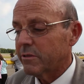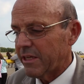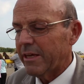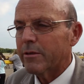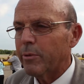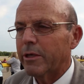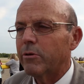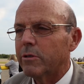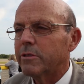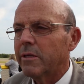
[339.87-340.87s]
The standardbred
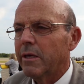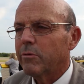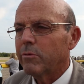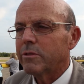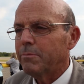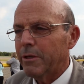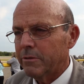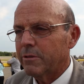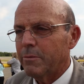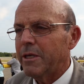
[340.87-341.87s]
horse was
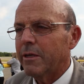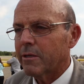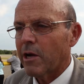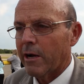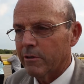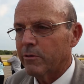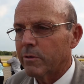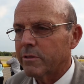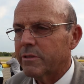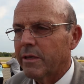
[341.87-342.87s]
built to be a cart
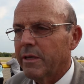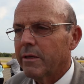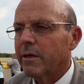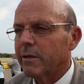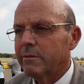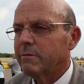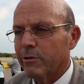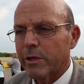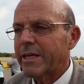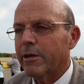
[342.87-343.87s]
horse,
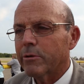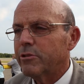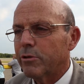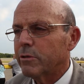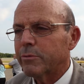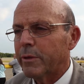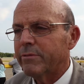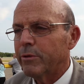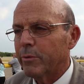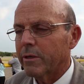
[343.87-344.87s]
or a carriage horse,
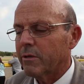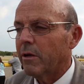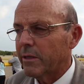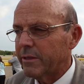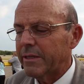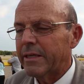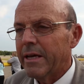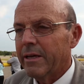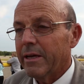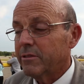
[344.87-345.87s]
whatever you want to call it,
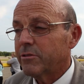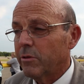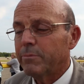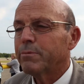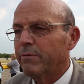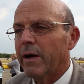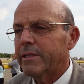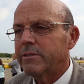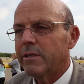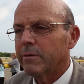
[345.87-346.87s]
and so it
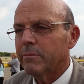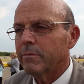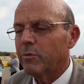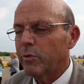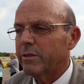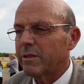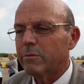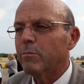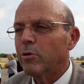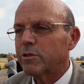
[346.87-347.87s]
provides them with
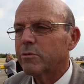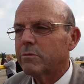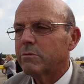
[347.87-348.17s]
their most